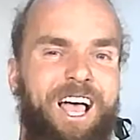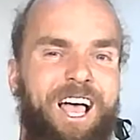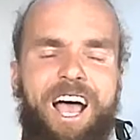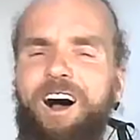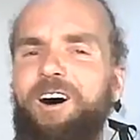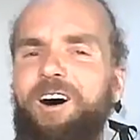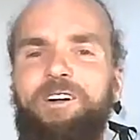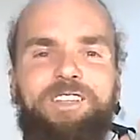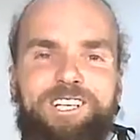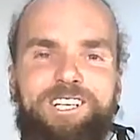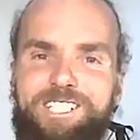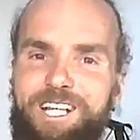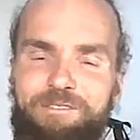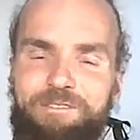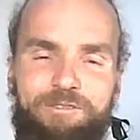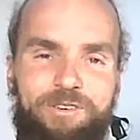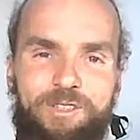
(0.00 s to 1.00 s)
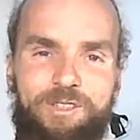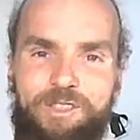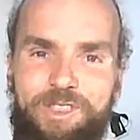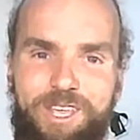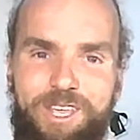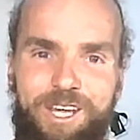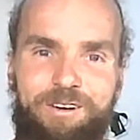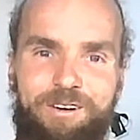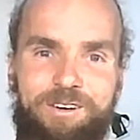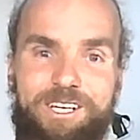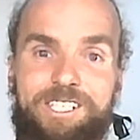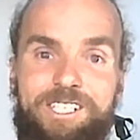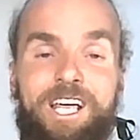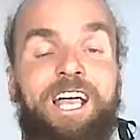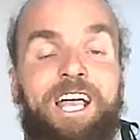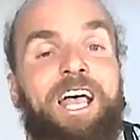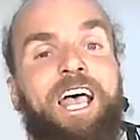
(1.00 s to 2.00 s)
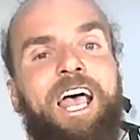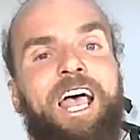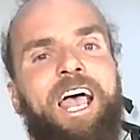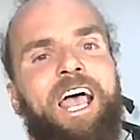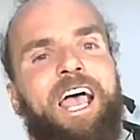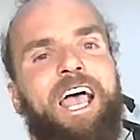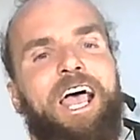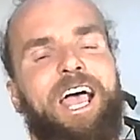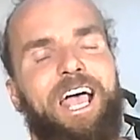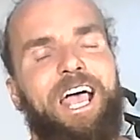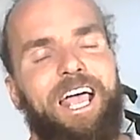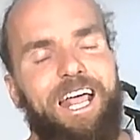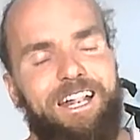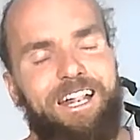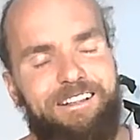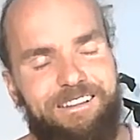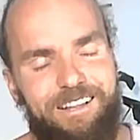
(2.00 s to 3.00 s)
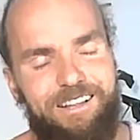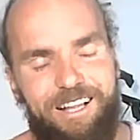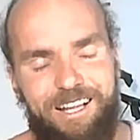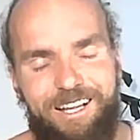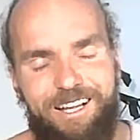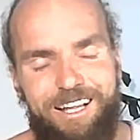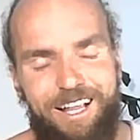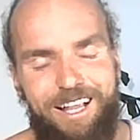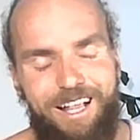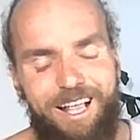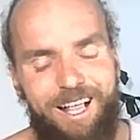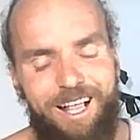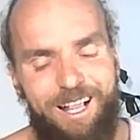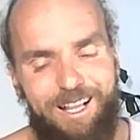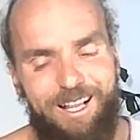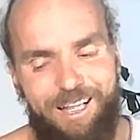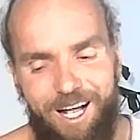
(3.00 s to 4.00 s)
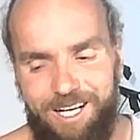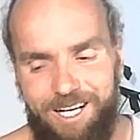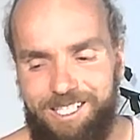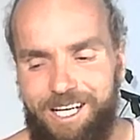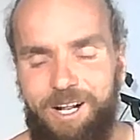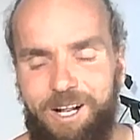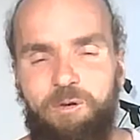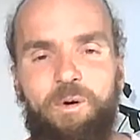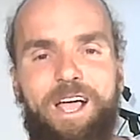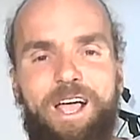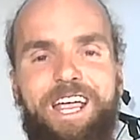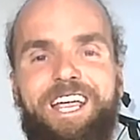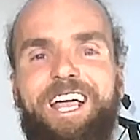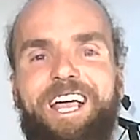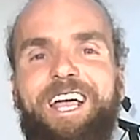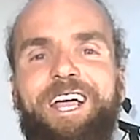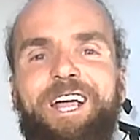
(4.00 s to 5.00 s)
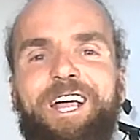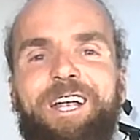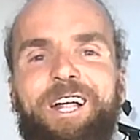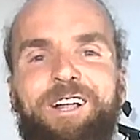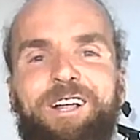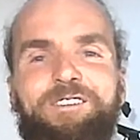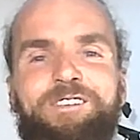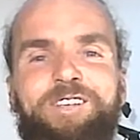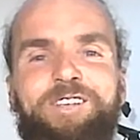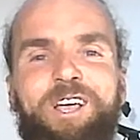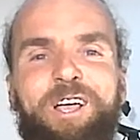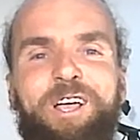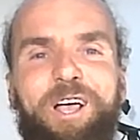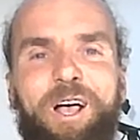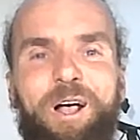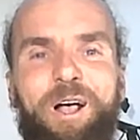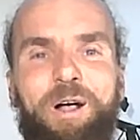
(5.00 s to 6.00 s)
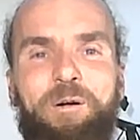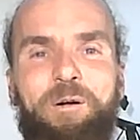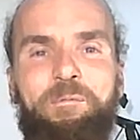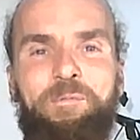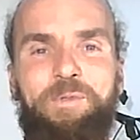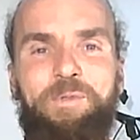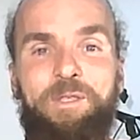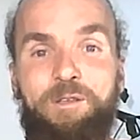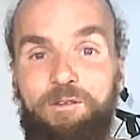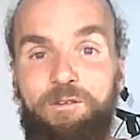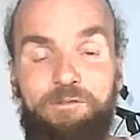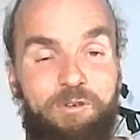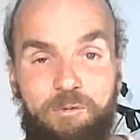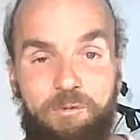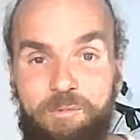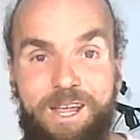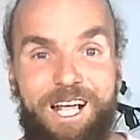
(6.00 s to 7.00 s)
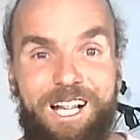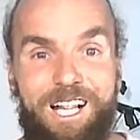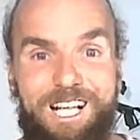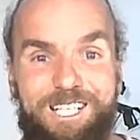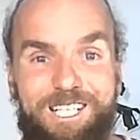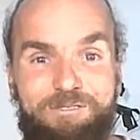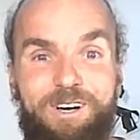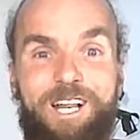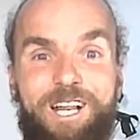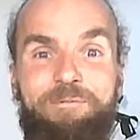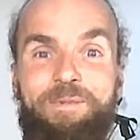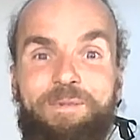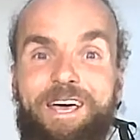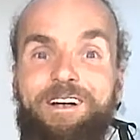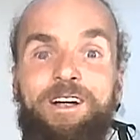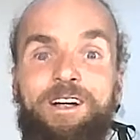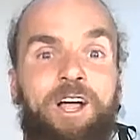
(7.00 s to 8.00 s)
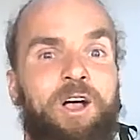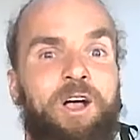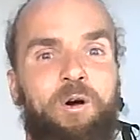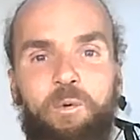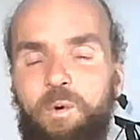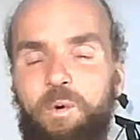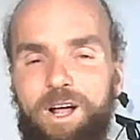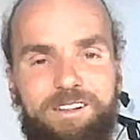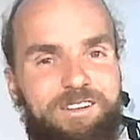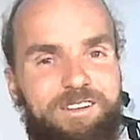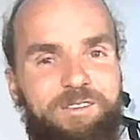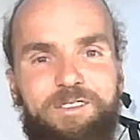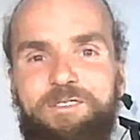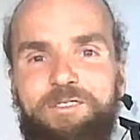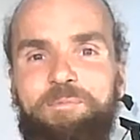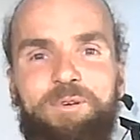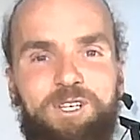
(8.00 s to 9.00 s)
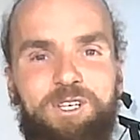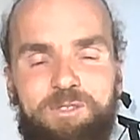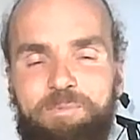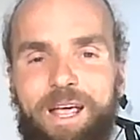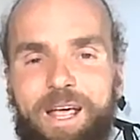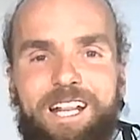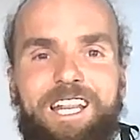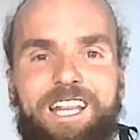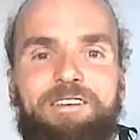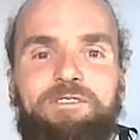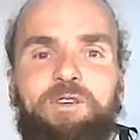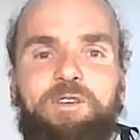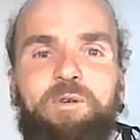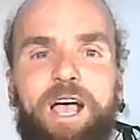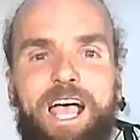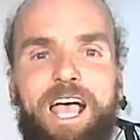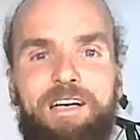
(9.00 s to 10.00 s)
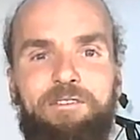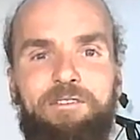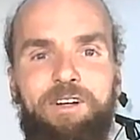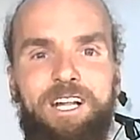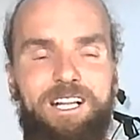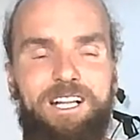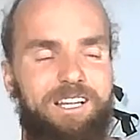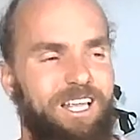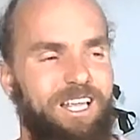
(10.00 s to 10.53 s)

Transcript: All these different theories. It does, in a way, not, for me at least, really matter what perspective you have on it.